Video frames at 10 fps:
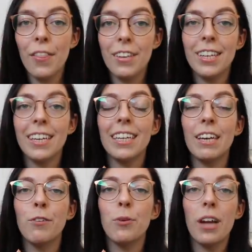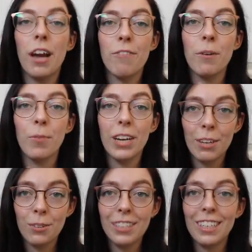On the ticket, it gives you an FM
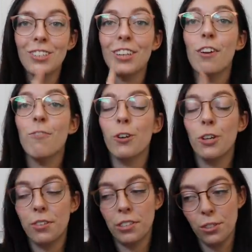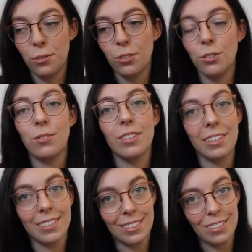radio station for you to tune to
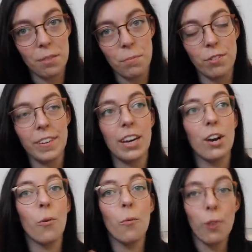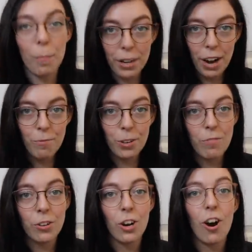listen to the movie from the comfort
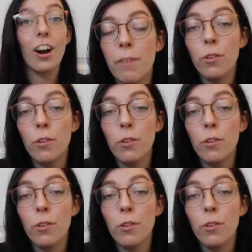of your car.